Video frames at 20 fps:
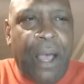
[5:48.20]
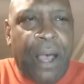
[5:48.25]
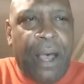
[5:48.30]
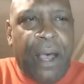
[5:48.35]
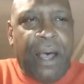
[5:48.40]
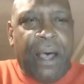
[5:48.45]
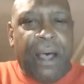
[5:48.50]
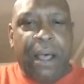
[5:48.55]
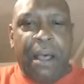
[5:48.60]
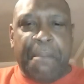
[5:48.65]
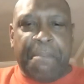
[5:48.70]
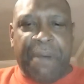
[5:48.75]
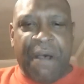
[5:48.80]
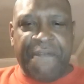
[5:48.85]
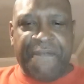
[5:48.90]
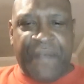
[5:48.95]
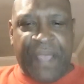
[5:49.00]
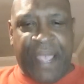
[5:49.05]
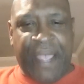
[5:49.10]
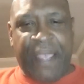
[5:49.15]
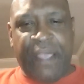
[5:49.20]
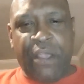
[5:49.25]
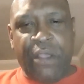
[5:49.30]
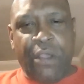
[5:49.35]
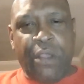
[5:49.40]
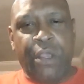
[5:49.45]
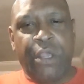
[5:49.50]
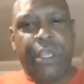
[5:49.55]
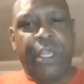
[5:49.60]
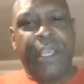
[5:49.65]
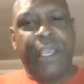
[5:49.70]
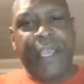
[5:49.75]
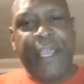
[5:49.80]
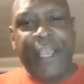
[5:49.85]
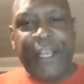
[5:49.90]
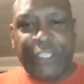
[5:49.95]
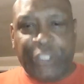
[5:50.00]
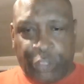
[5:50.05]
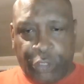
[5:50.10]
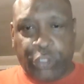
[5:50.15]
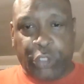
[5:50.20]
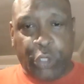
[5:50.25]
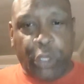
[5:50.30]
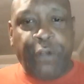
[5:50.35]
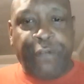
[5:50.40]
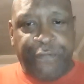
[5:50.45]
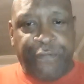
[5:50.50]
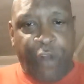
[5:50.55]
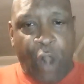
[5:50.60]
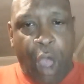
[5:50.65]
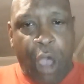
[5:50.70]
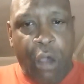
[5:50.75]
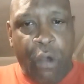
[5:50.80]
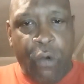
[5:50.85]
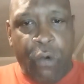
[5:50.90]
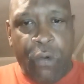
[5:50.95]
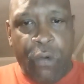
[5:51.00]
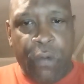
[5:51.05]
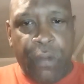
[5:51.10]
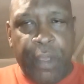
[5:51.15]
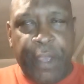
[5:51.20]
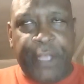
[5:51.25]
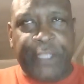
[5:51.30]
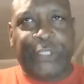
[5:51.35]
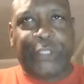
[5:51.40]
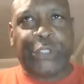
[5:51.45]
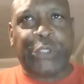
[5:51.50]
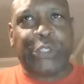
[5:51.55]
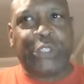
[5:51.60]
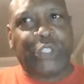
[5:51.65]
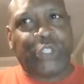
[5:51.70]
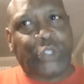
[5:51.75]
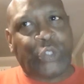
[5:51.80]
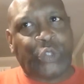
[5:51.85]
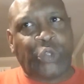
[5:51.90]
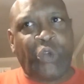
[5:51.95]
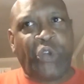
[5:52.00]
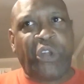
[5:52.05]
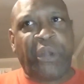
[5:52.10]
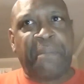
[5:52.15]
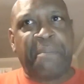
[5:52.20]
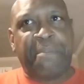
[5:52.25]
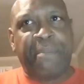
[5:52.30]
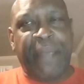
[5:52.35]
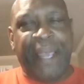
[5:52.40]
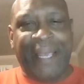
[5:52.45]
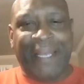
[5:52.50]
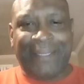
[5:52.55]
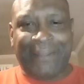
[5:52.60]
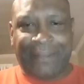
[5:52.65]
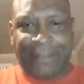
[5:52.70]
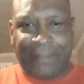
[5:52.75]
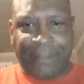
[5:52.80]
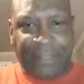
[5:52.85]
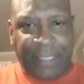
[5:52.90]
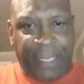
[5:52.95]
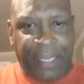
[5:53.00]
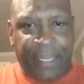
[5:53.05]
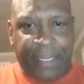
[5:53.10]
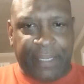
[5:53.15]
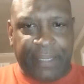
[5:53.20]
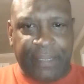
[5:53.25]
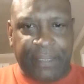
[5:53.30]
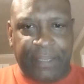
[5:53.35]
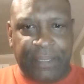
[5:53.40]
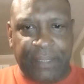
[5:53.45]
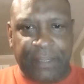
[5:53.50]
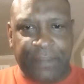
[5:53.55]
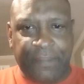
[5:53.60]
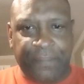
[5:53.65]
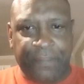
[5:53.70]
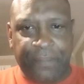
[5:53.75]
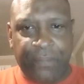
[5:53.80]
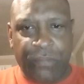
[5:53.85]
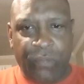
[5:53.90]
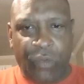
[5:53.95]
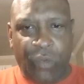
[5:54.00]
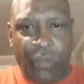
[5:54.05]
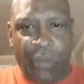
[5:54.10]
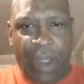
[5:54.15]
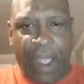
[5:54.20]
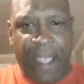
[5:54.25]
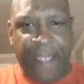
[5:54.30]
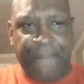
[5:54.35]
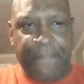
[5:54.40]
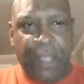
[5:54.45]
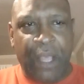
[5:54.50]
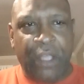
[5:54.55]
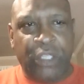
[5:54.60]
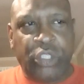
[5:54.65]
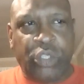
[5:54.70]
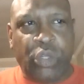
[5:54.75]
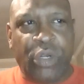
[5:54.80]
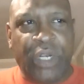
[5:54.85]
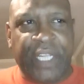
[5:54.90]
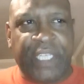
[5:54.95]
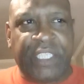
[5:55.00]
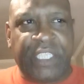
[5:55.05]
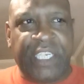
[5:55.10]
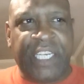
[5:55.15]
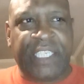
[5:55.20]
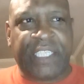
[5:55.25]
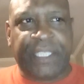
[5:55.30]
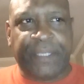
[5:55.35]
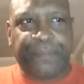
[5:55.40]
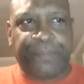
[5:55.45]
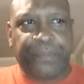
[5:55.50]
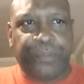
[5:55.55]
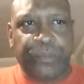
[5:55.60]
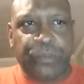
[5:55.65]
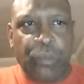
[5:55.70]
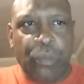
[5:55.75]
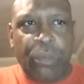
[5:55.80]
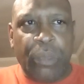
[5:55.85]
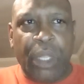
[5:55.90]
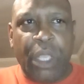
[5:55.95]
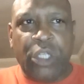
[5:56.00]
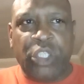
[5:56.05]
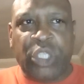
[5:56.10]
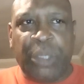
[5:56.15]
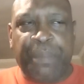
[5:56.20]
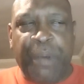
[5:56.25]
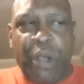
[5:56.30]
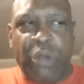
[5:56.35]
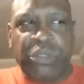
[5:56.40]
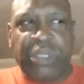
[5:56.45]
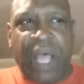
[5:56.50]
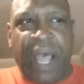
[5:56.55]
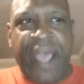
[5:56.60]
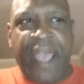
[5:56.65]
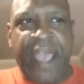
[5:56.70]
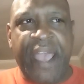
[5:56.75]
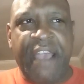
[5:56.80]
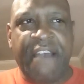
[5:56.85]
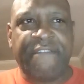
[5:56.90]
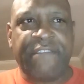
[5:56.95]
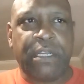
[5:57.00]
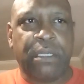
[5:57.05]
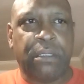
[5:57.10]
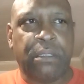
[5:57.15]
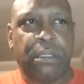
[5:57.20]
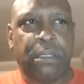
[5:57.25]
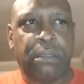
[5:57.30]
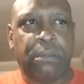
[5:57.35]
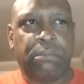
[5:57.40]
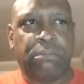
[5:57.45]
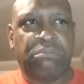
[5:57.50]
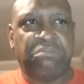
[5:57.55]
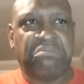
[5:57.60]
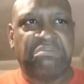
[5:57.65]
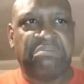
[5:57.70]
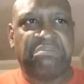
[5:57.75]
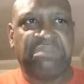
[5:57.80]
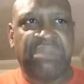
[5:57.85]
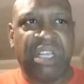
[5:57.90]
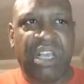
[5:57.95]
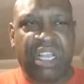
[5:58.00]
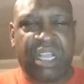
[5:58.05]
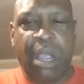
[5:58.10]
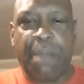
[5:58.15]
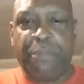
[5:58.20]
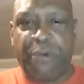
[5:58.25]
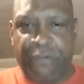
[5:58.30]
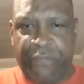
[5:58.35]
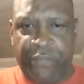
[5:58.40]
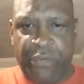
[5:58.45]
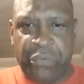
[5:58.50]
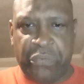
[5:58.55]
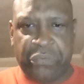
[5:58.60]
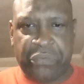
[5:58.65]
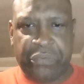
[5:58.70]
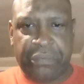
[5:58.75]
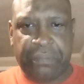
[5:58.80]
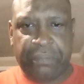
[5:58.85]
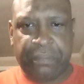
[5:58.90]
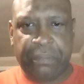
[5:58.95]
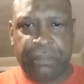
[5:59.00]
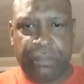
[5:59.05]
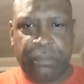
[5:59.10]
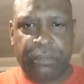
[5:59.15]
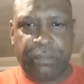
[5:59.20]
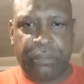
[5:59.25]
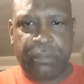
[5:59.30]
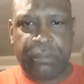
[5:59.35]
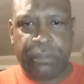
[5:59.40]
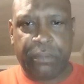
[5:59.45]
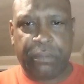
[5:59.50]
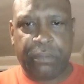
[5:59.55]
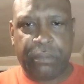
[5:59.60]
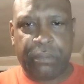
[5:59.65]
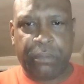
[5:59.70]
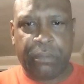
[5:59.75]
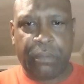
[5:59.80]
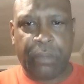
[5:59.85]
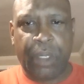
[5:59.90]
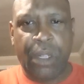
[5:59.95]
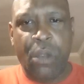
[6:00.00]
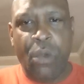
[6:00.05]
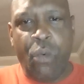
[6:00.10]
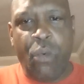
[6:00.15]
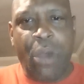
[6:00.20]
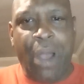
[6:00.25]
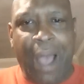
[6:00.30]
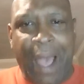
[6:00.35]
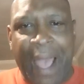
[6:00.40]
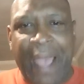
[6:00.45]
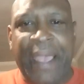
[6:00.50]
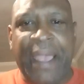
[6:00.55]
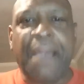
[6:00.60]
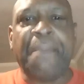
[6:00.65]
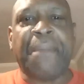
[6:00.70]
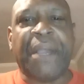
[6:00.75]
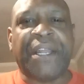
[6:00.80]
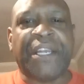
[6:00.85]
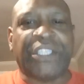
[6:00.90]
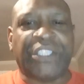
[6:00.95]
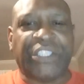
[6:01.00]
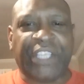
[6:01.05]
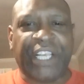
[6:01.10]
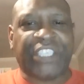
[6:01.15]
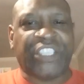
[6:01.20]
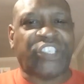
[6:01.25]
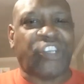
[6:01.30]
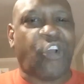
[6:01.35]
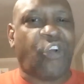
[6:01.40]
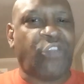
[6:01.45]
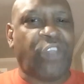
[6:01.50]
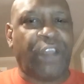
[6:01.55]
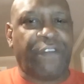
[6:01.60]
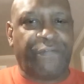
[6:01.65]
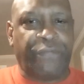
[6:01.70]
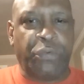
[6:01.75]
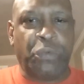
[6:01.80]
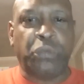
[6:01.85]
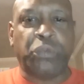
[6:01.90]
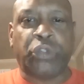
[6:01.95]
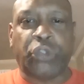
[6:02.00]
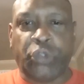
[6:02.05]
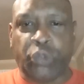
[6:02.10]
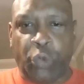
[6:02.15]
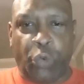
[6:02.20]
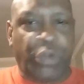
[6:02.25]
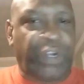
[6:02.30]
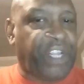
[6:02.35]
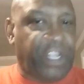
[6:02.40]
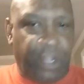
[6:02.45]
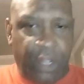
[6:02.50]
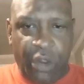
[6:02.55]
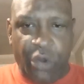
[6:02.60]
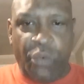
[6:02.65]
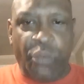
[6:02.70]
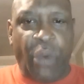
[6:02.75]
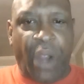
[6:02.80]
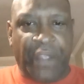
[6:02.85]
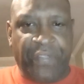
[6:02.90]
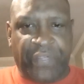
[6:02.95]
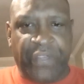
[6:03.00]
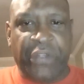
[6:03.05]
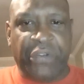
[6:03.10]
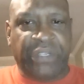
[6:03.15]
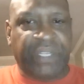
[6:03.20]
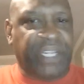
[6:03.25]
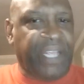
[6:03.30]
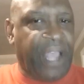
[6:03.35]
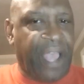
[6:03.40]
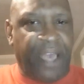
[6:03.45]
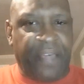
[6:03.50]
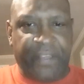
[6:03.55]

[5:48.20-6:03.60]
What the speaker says: Buffet, it should flow. It should sort of make sense, right? So listen, suppose I have a couple fruits. Well, I am going to section all that fruit sort of right there together,